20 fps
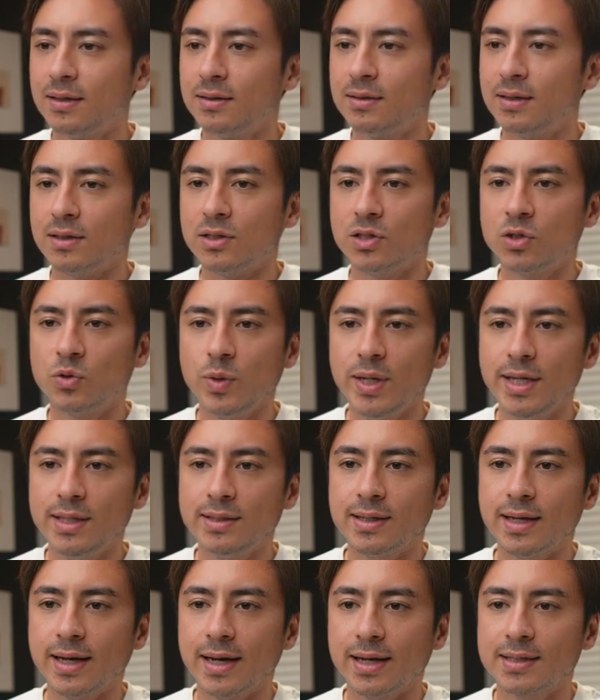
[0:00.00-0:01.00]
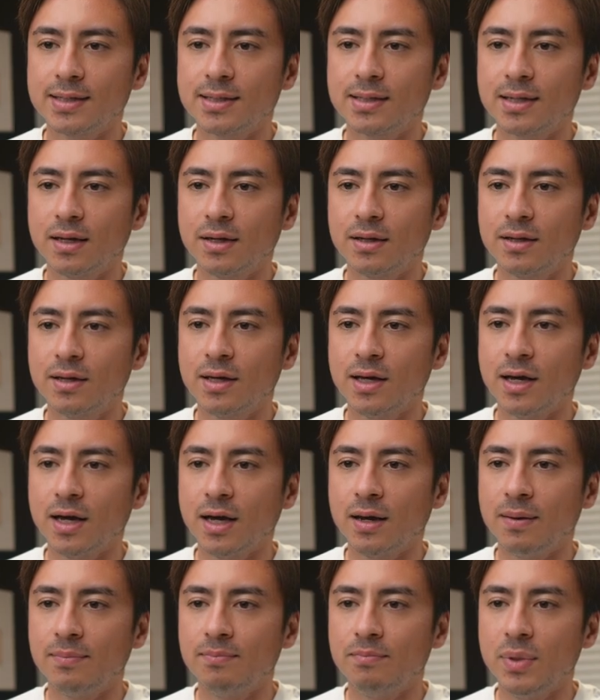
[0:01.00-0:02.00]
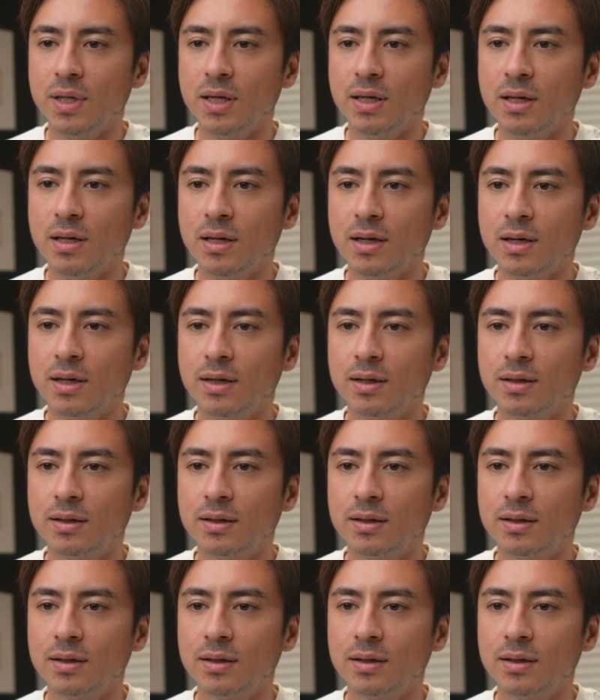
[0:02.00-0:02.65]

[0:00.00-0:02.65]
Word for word: the tweet text can be